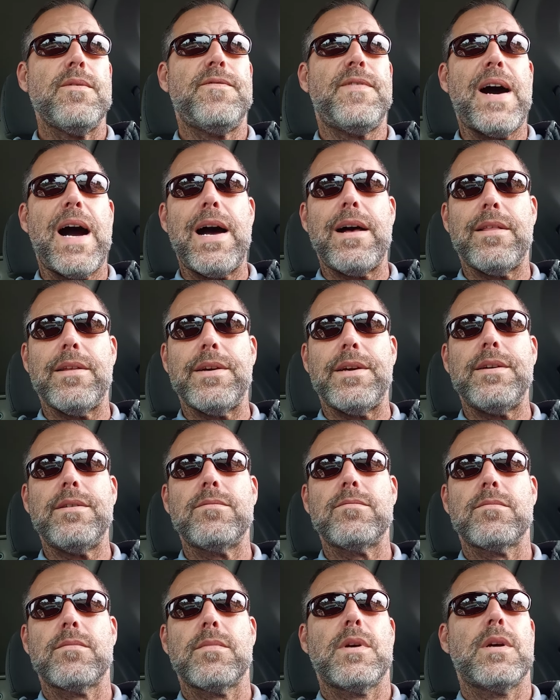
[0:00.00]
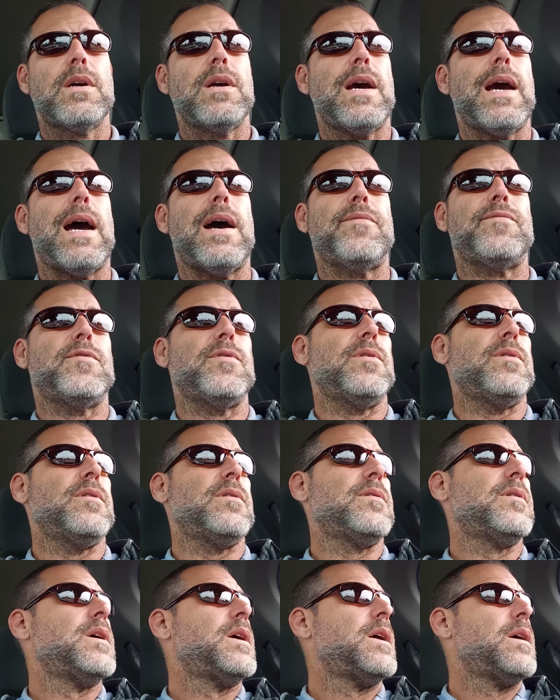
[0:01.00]
Finally,
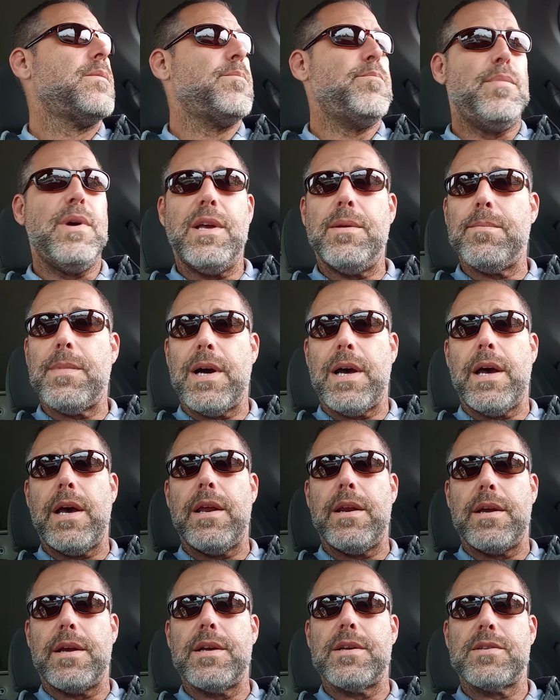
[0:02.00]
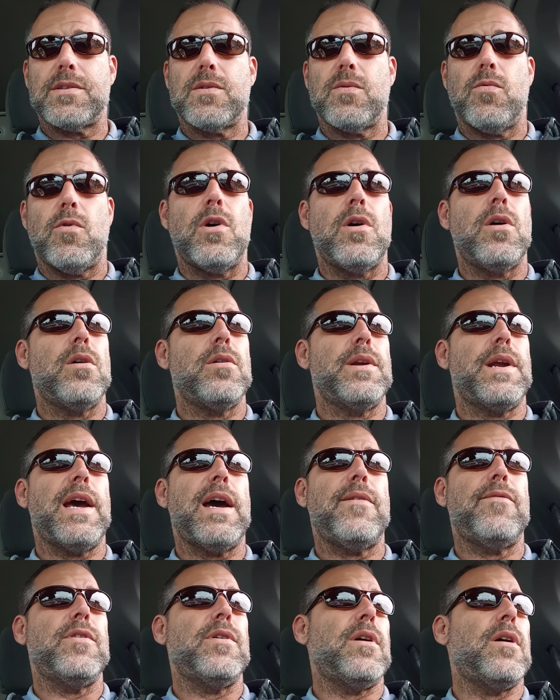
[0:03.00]
after beating my head against the wall and
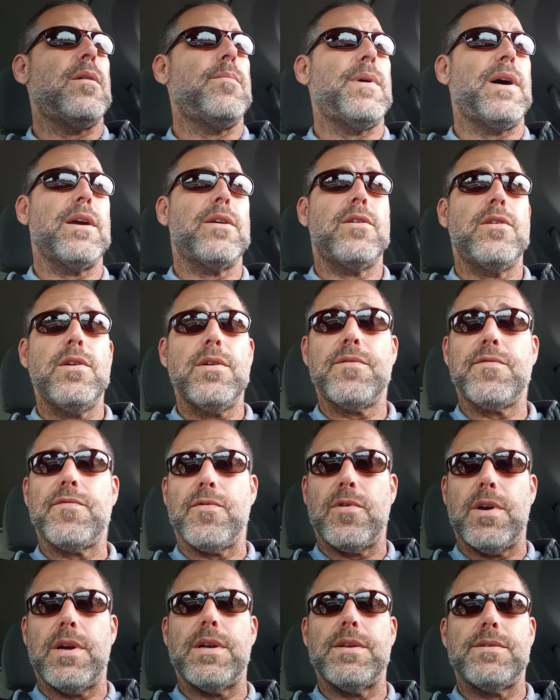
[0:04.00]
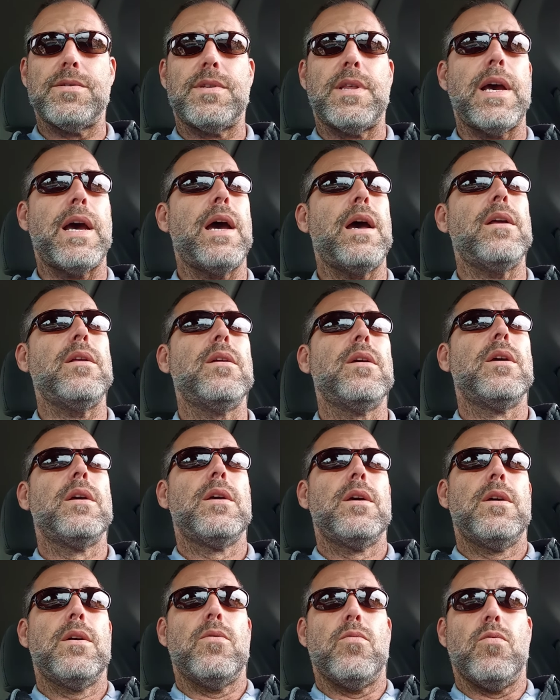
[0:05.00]
having all my good friends that
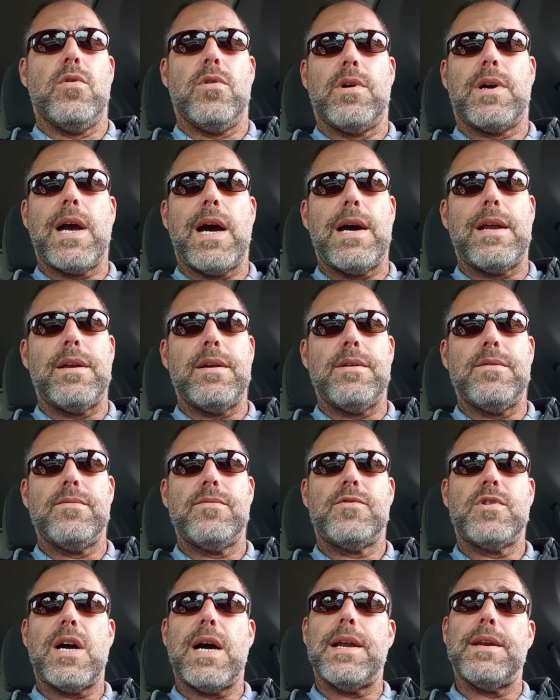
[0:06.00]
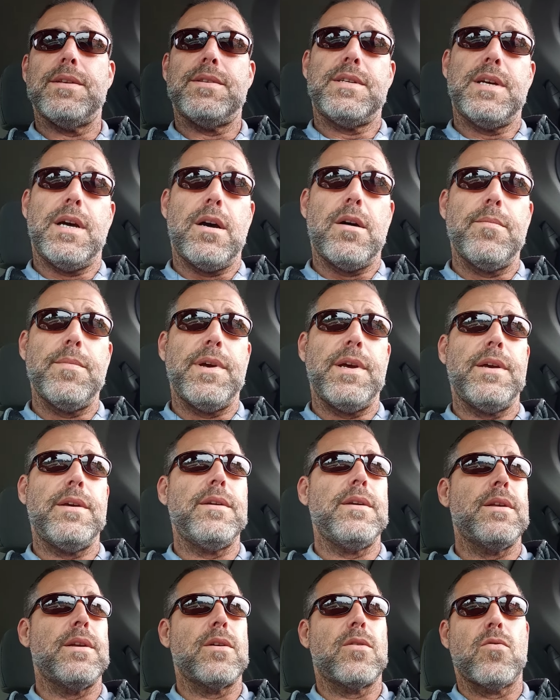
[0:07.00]
were kind of trying to tell
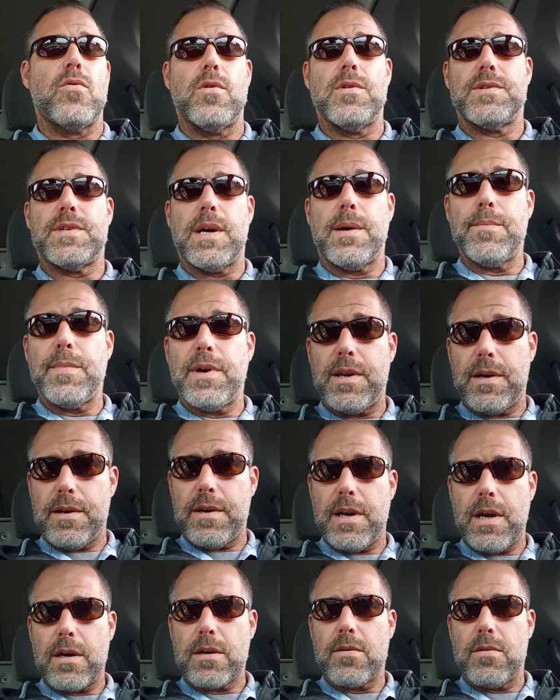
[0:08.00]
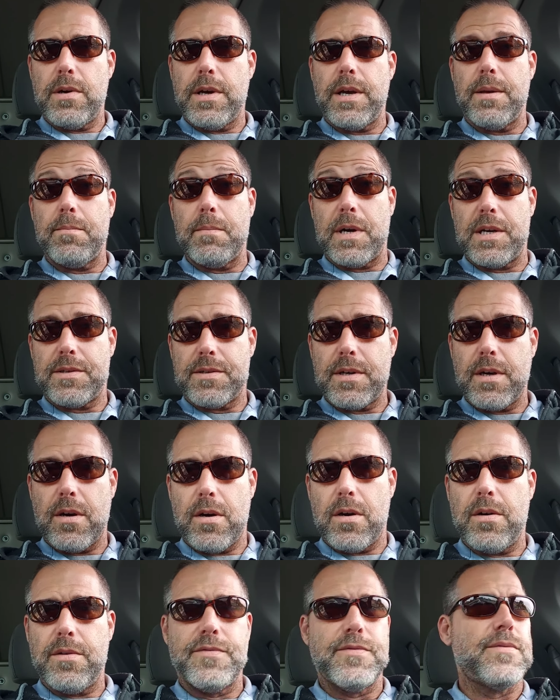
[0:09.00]
me, and of course I'm being a knucklehead
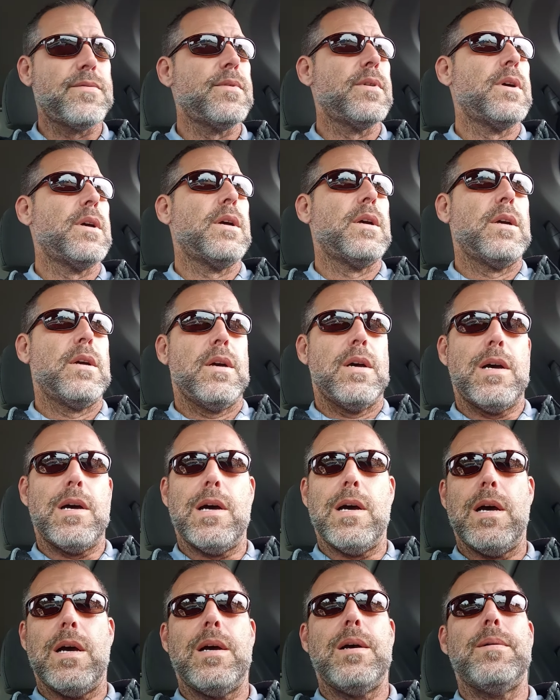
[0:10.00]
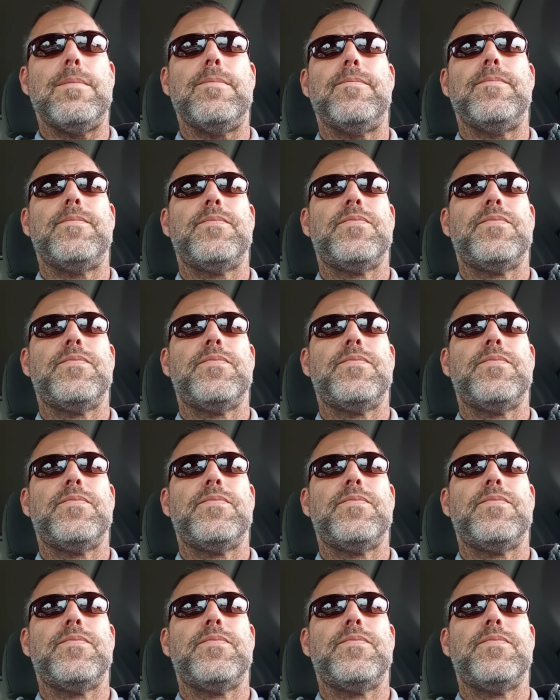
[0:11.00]
myself, um,